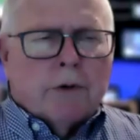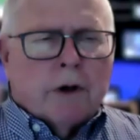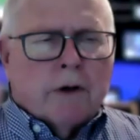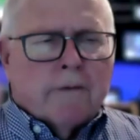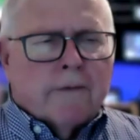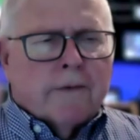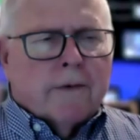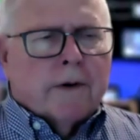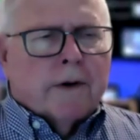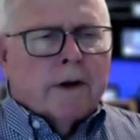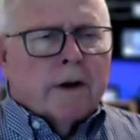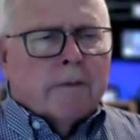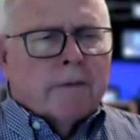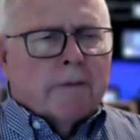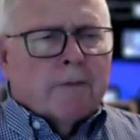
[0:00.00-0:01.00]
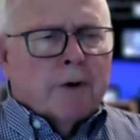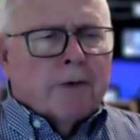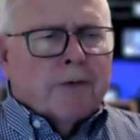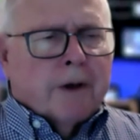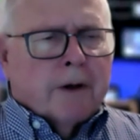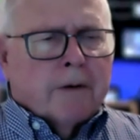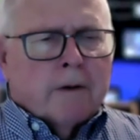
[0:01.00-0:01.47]
have come up
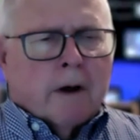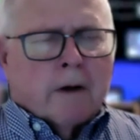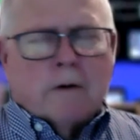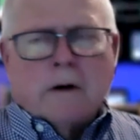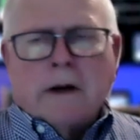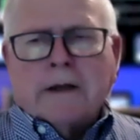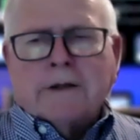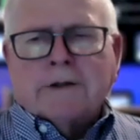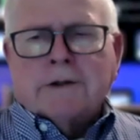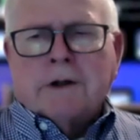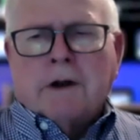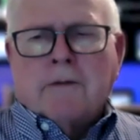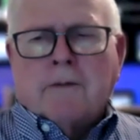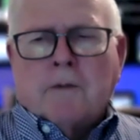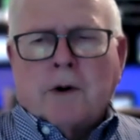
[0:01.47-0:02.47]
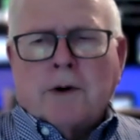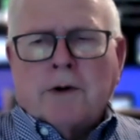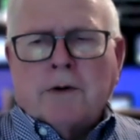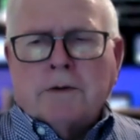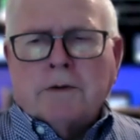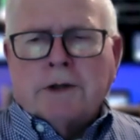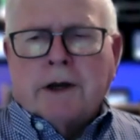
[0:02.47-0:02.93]
with a list of what
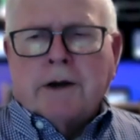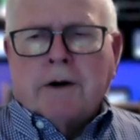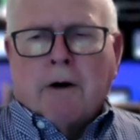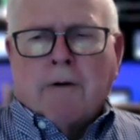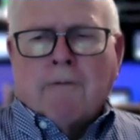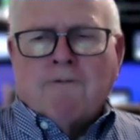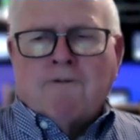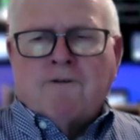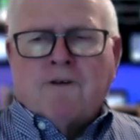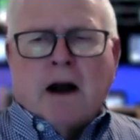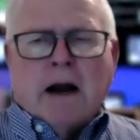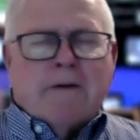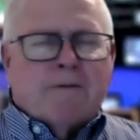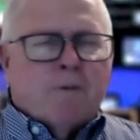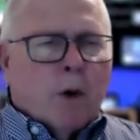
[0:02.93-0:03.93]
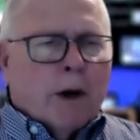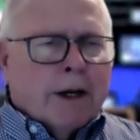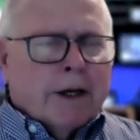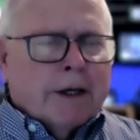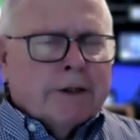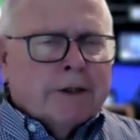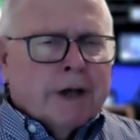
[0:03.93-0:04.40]
you say are five
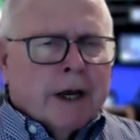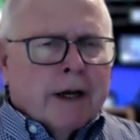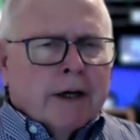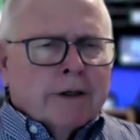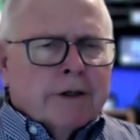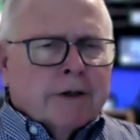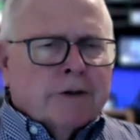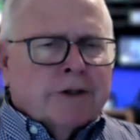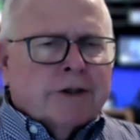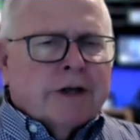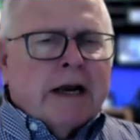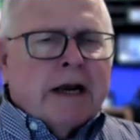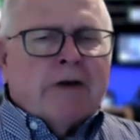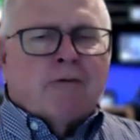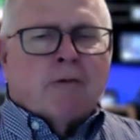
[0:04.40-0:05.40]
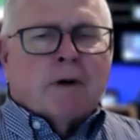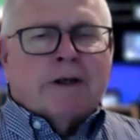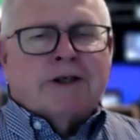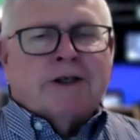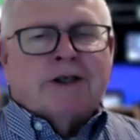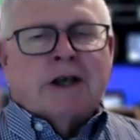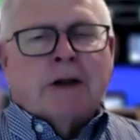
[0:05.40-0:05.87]
ways to stay
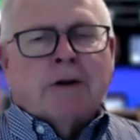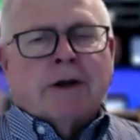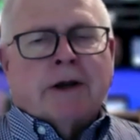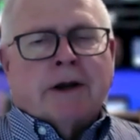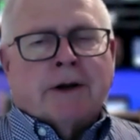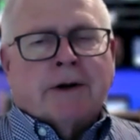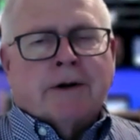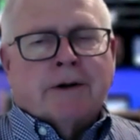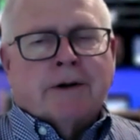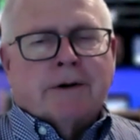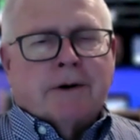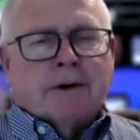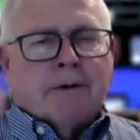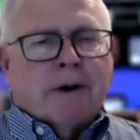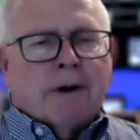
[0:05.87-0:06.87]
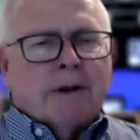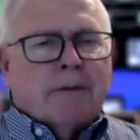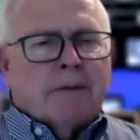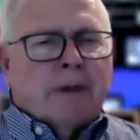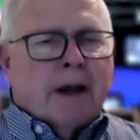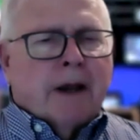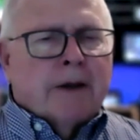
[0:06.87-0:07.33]
resilient during the
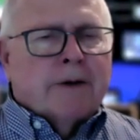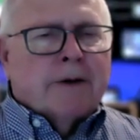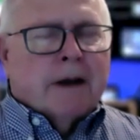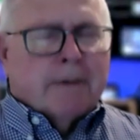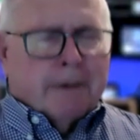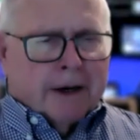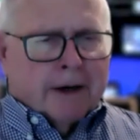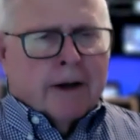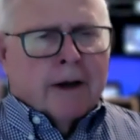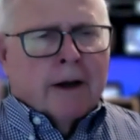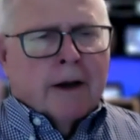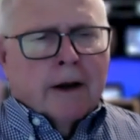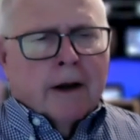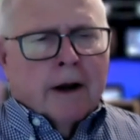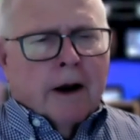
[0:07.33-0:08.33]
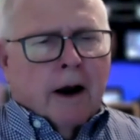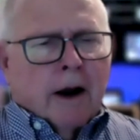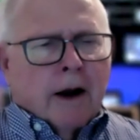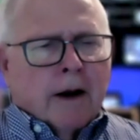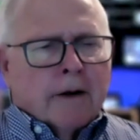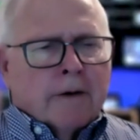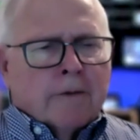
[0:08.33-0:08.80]
pandemic.
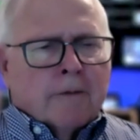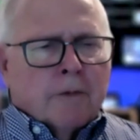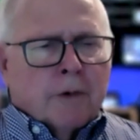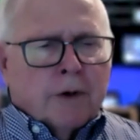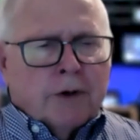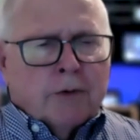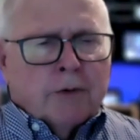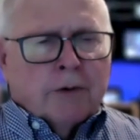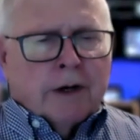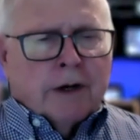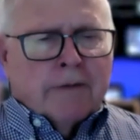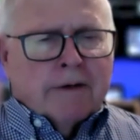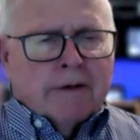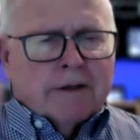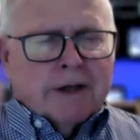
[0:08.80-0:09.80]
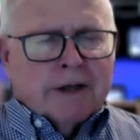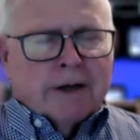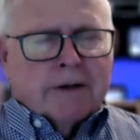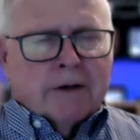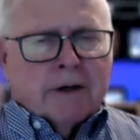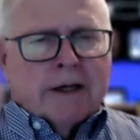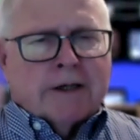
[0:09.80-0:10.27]
Would you give us
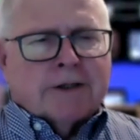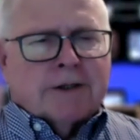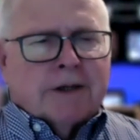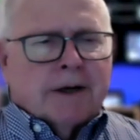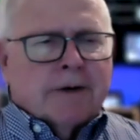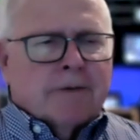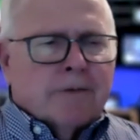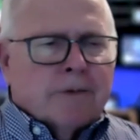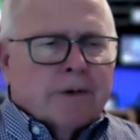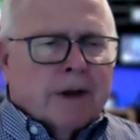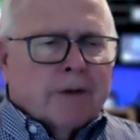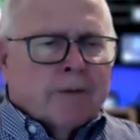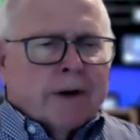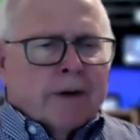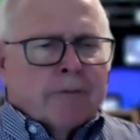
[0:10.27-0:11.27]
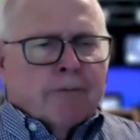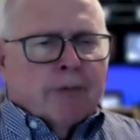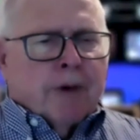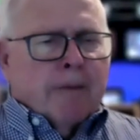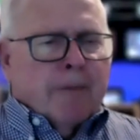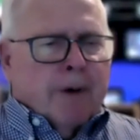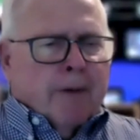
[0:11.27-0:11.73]
that list, and then we can
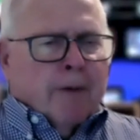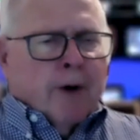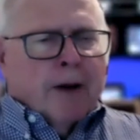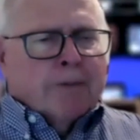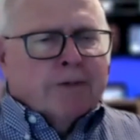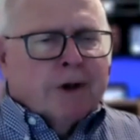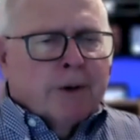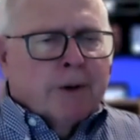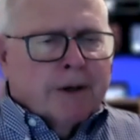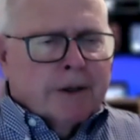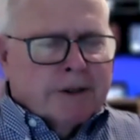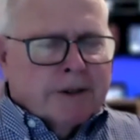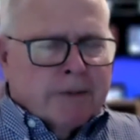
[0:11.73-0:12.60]
perhaps go into some